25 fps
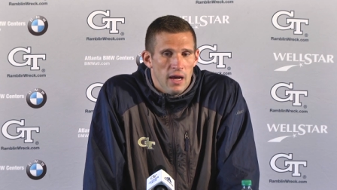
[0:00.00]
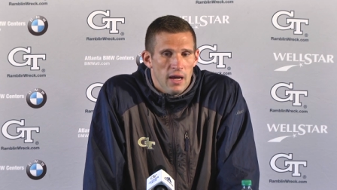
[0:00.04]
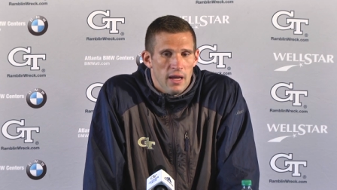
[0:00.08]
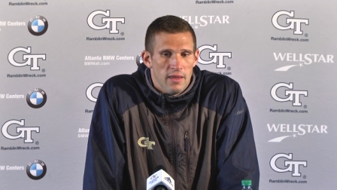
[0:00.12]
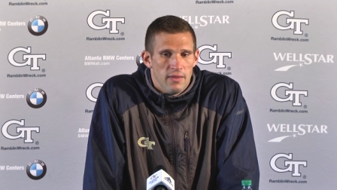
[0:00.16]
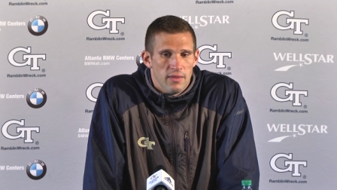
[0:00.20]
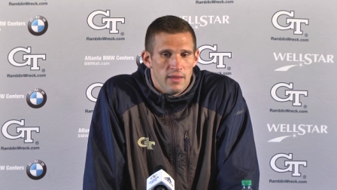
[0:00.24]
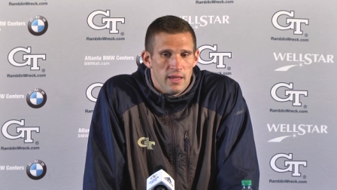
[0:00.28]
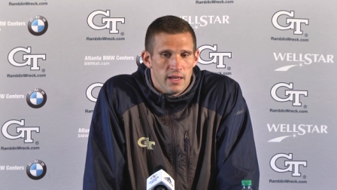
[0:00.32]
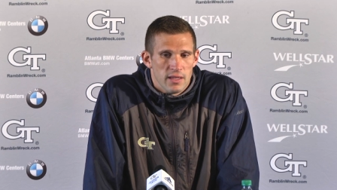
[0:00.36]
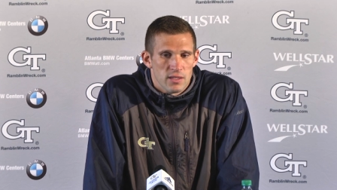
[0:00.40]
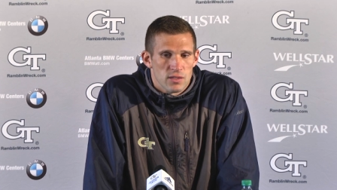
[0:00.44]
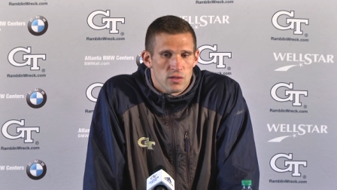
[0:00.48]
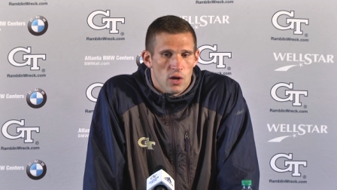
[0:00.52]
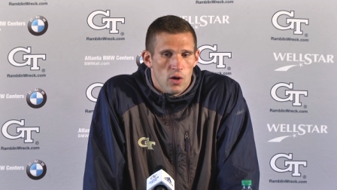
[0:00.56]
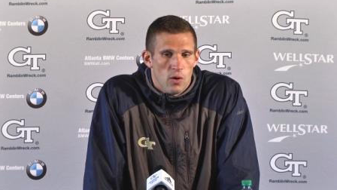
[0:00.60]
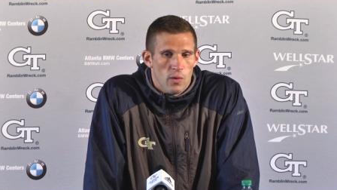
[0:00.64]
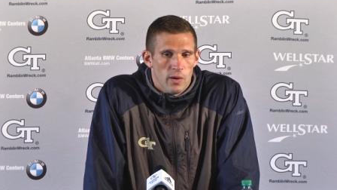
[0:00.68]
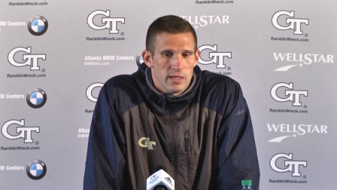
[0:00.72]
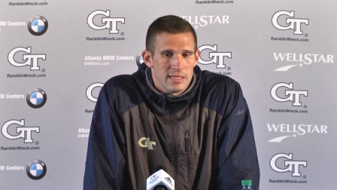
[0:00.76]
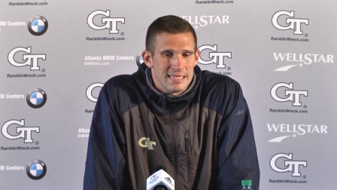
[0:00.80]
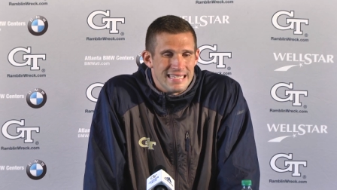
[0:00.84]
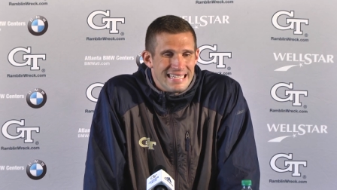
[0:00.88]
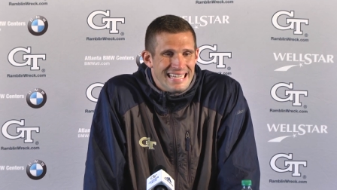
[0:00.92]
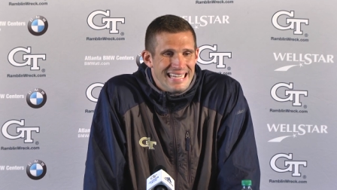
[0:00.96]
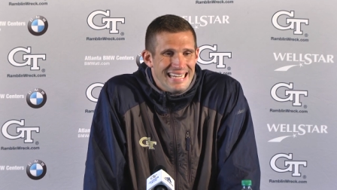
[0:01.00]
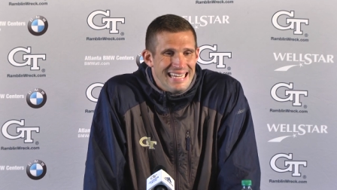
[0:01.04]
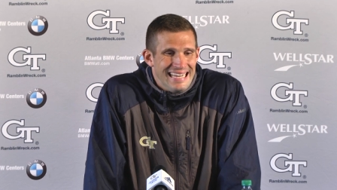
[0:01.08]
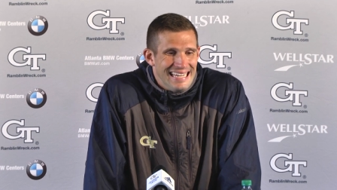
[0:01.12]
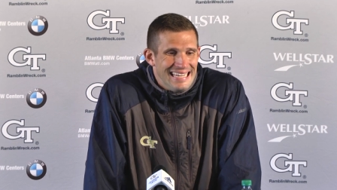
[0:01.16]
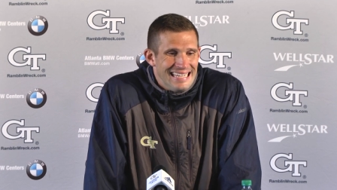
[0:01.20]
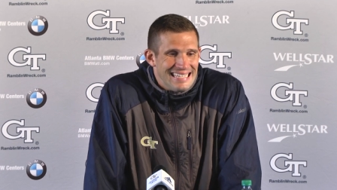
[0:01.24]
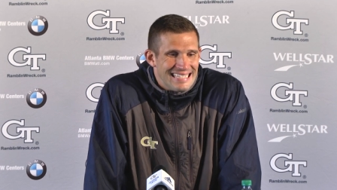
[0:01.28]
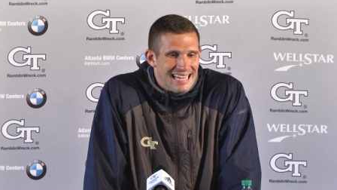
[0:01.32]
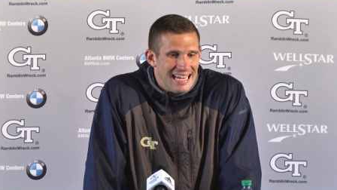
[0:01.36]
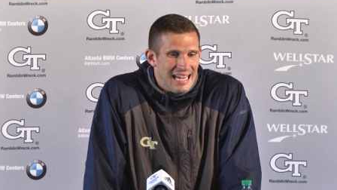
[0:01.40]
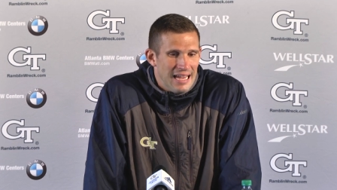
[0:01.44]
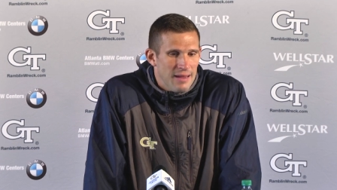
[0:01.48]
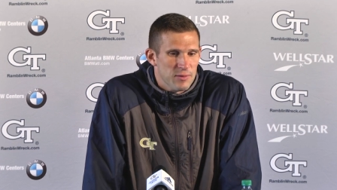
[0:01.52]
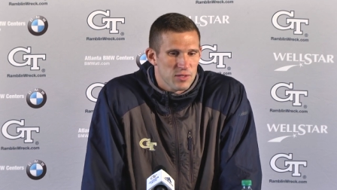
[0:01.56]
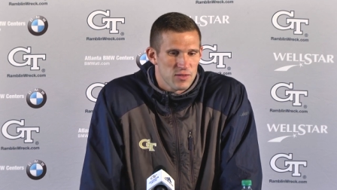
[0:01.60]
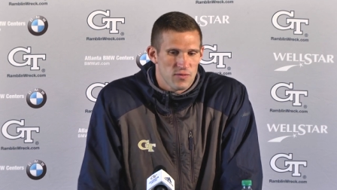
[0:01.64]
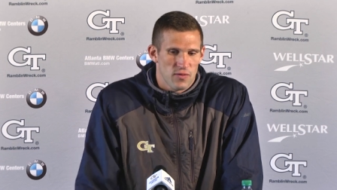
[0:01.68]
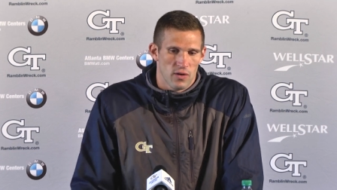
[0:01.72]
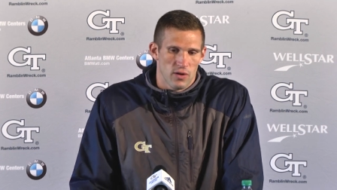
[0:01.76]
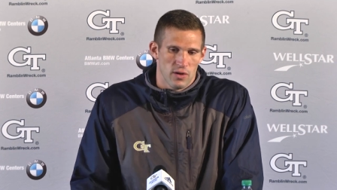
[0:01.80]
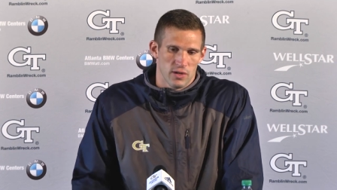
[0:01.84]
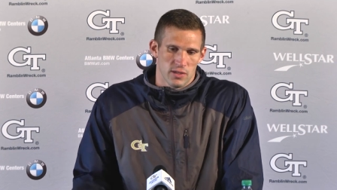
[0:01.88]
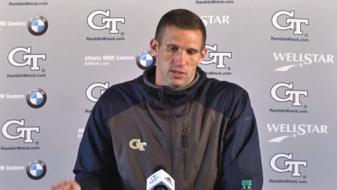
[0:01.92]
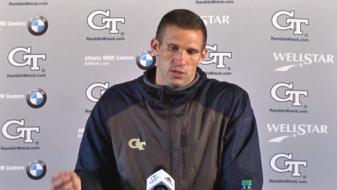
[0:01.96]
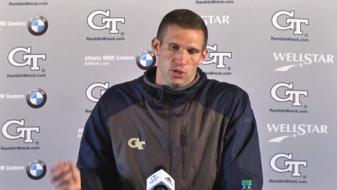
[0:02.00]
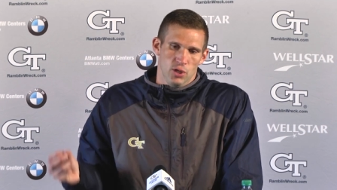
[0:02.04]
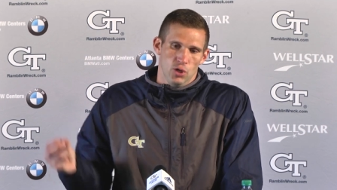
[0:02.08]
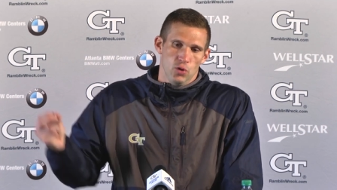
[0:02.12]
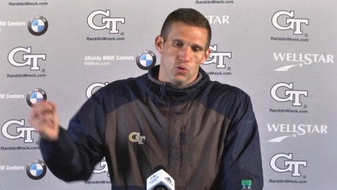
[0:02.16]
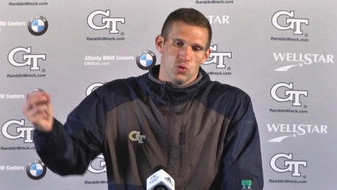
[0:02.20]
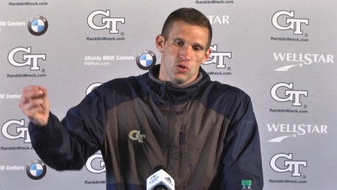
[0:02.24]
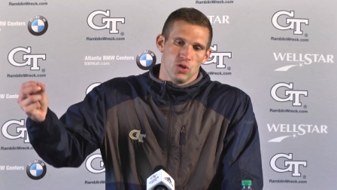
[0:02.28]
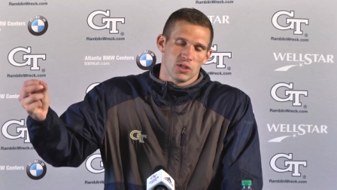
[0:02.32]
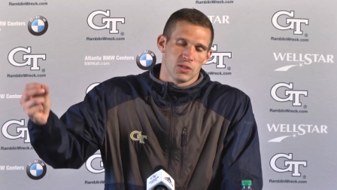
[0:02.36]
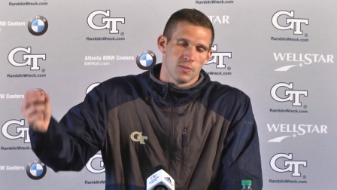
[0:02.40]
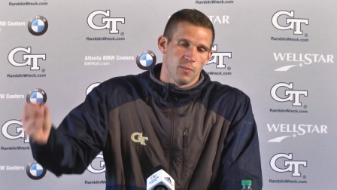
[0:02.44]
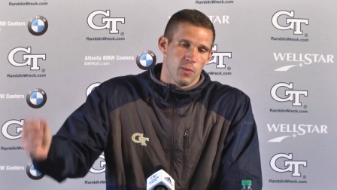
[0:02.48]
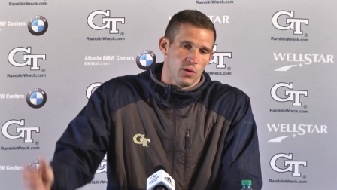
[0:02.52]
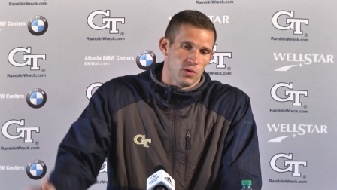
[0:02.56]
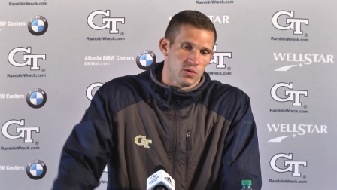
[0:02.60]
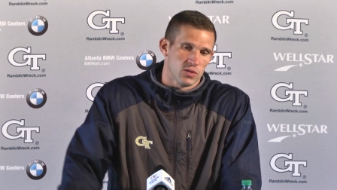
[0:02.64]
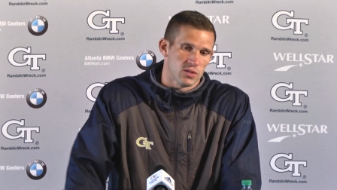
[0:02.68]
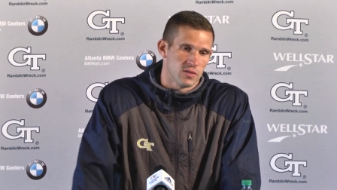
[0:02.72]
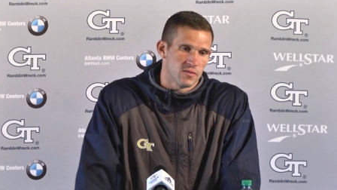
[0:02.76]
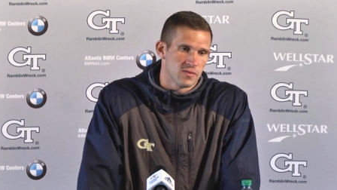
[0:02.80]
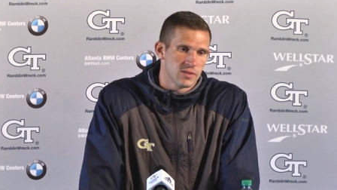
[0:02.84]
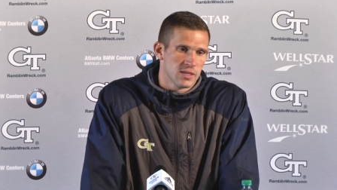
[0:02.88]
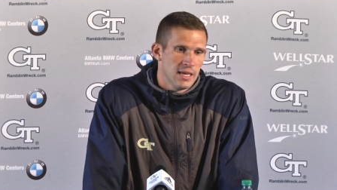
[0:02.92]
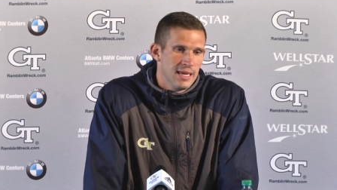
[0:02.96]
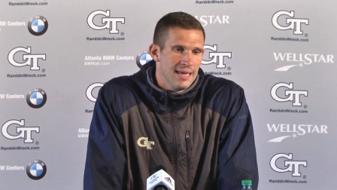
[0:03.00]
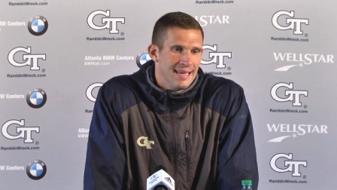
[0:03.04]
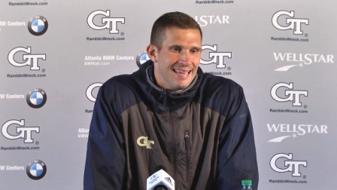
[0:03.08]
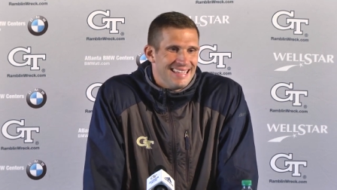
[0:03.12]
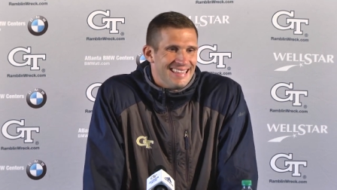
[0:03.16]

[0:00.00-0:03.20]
And then, as always, anytime as far as huge explosives,